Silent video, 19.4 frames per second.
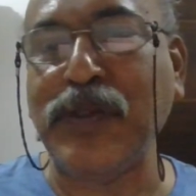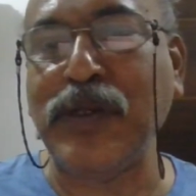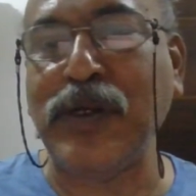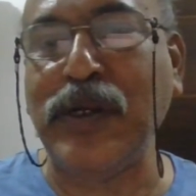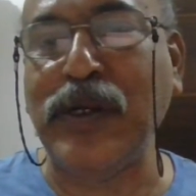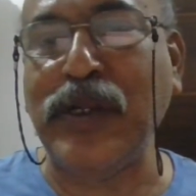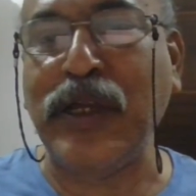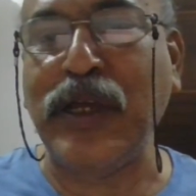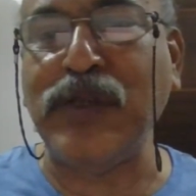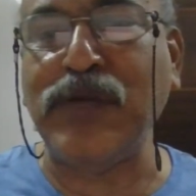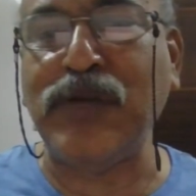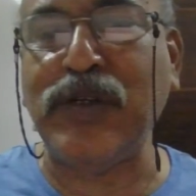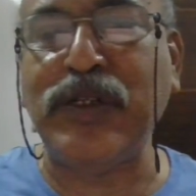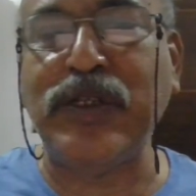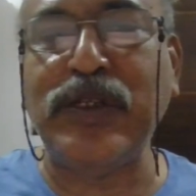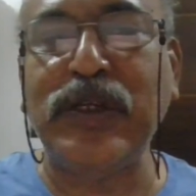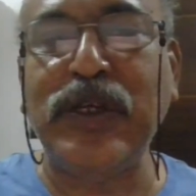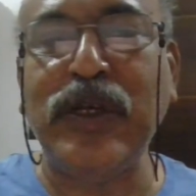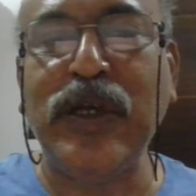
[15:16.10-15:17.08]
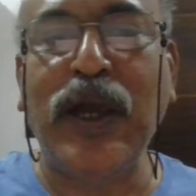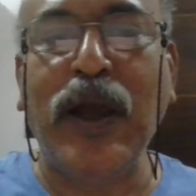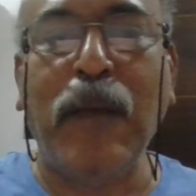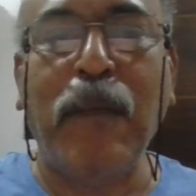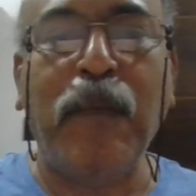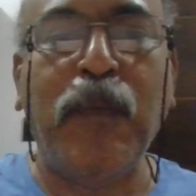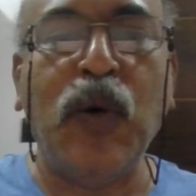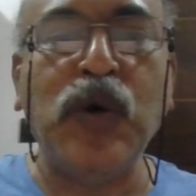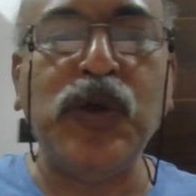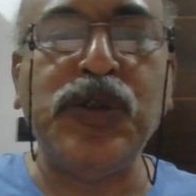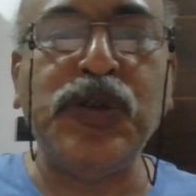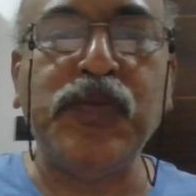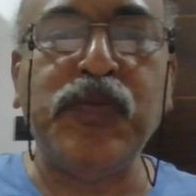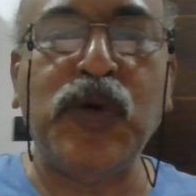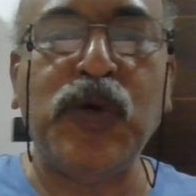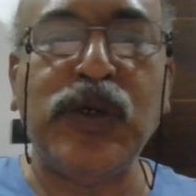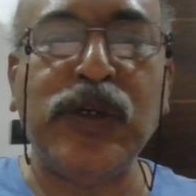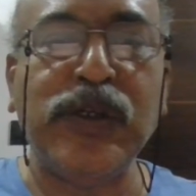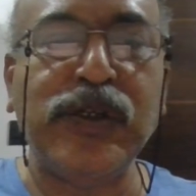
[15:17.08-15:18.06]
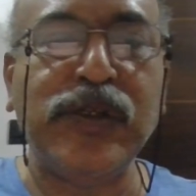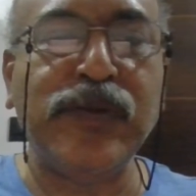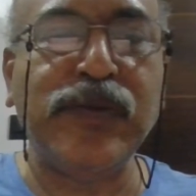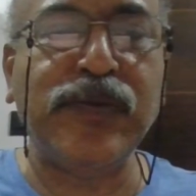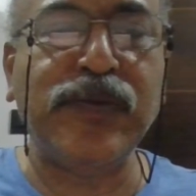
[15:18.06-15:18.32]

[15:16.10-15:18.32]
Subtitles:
In other words, postpone it.